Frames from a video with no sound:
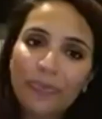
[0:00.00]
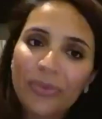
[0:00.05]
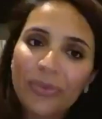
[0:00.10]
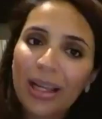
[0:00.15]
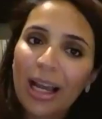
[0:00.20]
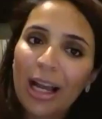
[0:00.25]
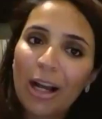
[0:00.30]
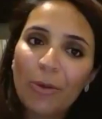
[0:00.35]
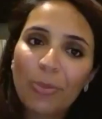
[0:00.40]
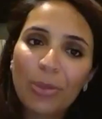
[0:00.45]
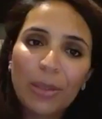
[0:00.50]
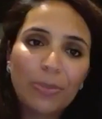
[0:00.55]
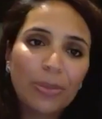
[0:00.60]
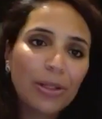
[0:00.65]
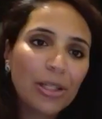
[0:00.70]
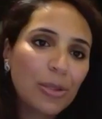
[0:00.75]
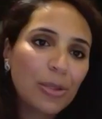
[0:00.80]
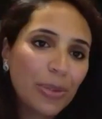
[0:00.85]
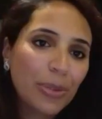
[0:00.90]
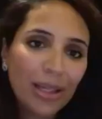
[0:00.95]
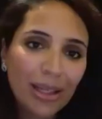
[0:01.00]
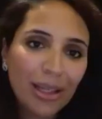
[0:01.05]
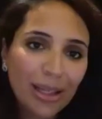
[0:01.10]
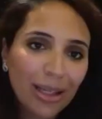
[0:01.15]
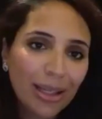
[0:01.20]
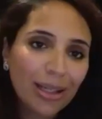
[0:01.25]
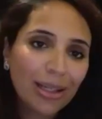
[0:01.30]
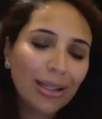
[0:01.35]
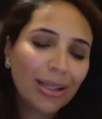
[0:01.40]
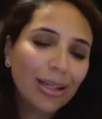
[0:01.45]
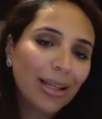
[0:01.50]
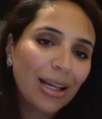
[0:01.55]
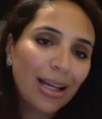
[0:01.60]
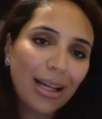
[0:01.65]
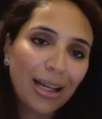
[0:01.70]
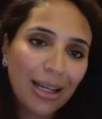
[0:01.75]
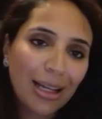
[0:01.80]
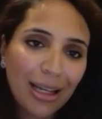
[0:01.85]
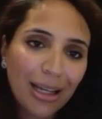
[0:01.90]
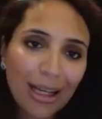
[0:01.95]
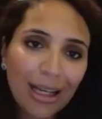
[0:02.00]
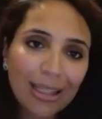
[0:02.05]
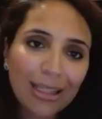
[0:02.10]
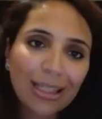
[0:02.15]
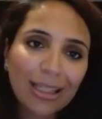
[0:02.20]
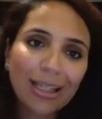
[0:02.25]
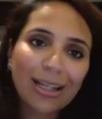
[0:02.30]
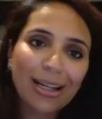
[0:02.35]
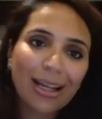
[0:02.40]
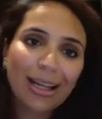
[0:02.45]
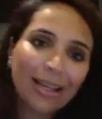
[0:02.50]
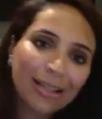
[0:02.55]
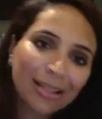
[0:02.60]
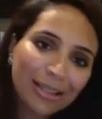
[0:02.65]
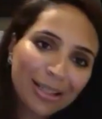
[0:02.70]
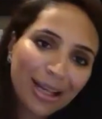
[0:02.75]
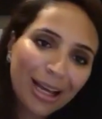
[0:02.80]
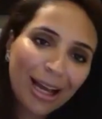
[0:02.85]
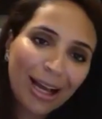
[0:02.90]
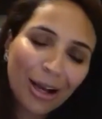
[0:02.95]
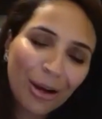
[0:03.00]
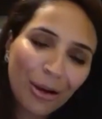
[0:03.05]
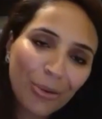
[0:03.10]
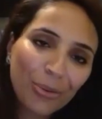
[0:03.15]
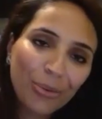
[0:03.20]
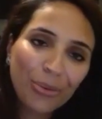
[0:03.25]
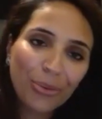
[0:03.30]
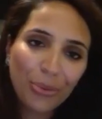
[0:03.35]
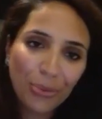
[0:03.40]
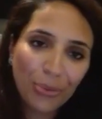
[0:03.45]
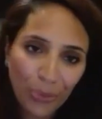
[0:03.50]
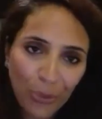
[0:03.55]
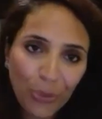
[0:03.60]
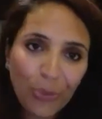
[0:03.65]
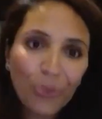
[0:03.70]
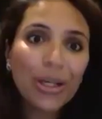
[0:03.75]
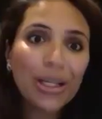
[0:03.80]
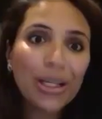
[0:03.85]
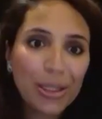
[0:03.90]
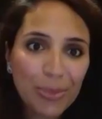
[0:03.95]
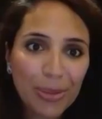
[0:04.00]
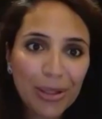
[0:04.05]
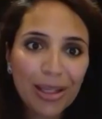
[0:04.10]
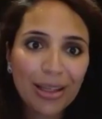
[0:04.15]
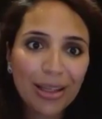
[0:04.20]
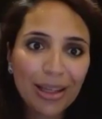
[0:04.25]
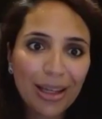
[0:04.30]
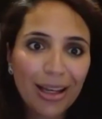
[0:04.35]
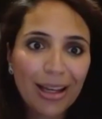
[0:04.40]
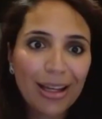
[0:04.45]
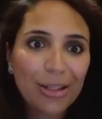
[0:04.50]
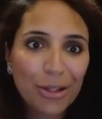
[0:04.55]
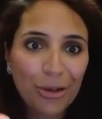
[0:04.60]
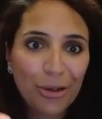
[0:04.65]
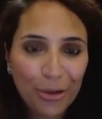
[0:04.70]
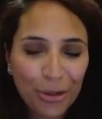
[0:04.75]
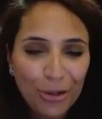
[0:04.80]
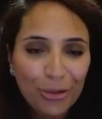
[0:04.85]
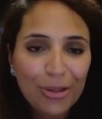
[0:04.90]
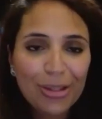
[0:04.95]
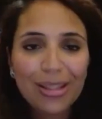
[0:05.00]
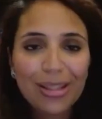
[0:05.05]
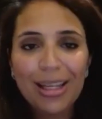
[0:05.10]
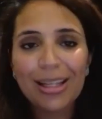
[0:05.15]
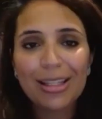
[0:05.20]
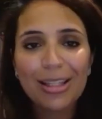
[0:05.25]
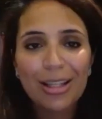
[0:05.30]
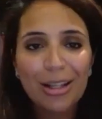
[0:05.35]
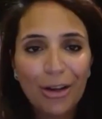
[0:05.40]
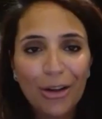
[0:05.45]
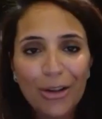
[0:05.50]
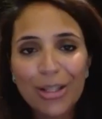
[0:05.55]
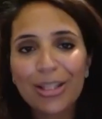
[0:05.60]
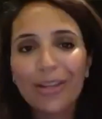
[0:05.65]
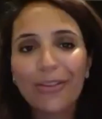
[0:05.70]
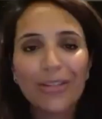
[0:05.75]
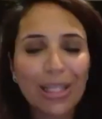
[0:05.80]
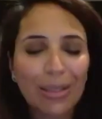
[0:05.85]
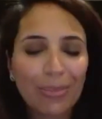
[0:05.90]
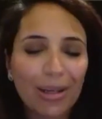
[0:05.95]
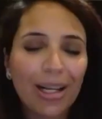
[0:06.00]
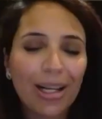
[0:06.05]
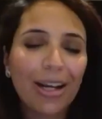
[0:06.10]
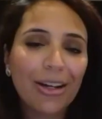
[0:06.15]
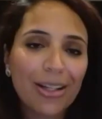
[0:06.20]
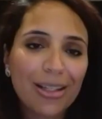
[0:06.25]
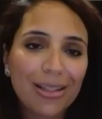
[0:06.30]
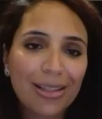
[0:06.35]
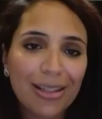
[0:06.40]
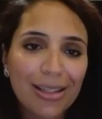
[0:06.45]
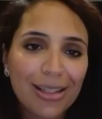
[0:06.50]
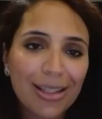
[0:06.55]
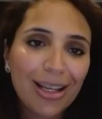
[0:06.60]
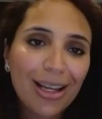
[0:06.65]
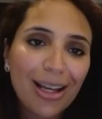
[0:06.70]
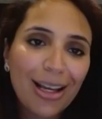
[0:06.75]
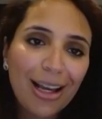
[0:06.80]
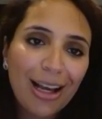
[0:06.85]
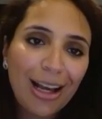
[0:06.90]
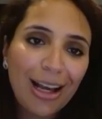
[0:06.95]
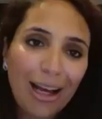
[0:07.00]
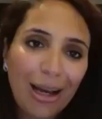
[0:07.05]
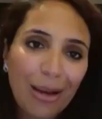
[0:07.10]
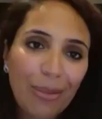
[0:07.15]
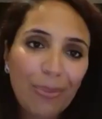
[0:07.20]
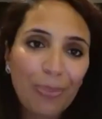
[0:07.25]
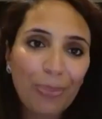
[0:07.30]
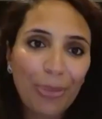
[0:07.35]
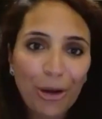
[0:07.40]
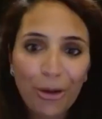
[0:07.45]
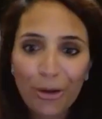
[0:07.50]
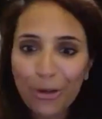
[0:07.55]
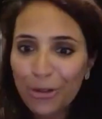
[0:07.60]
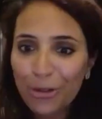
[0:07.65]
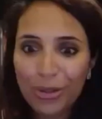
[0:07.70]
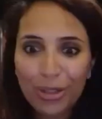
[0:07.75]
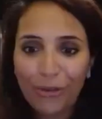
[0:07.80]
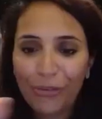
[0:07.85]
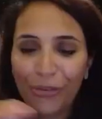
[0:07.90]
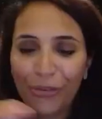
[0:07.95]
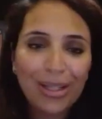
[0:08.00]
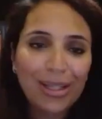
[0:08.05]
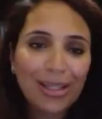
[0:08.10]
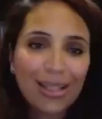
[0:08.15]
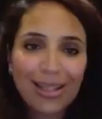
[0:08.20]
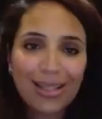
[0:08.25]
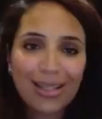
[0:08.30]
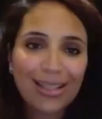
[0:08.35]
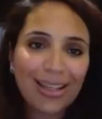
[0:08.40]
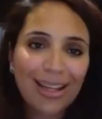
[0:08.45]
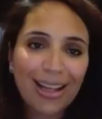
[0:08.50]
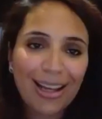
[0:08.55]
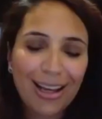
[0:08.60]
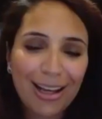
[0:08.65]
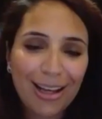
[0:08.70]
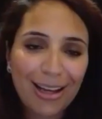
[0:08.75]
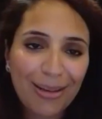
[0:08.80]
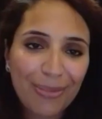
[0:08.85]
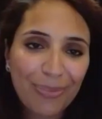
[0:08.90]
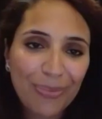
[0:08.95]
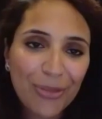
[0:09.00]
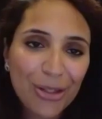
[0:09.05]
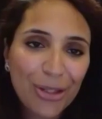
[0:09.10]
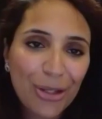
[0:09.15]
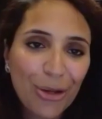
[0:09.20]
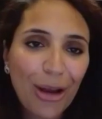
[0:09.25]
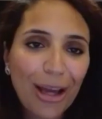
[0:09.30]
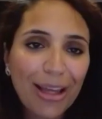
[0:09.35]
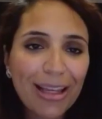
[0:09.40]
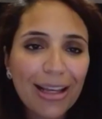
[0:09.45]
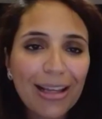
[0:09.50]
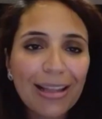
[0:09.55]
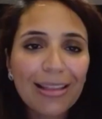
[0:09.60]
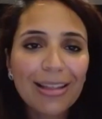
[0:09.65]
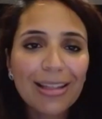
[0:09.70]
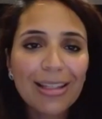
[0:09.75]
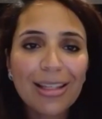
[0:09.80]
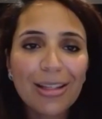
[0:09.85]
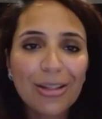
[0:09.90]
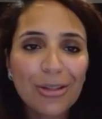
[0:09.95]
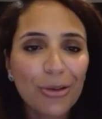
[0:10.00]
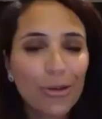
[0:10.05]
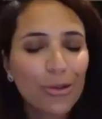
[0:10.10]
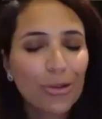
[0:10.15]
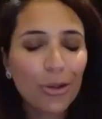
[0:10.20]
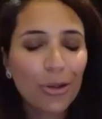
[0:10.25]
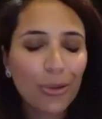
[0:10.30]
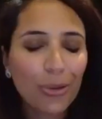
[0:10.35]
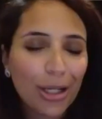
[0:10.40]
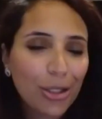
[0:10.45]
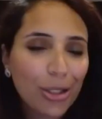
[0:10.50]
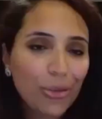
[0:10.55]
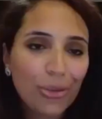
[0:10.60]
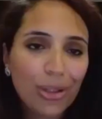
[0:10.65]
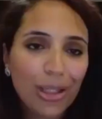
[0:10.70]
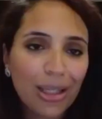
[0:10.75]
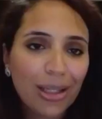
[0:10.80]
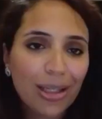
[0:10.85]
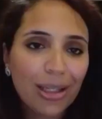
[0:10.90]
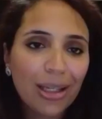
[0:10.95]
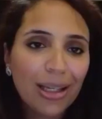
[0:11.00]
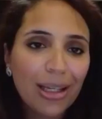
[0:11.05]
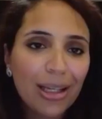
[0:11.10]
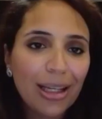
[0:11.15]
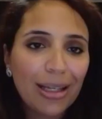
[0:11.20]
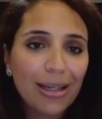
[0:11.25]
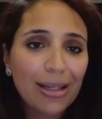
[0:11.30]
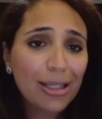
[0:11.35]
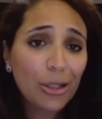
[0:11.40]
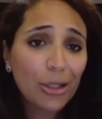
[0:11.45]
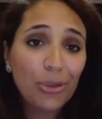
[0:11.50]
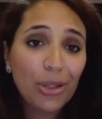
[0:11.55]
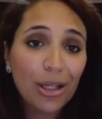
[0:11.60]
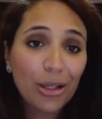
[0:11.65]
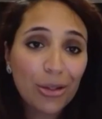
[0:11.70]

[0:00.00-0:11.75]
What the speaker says: how people speak in Qatar and how we speak. So you'll see lots of similarities, but also differences. So I think this is also quite unique, and it's a unique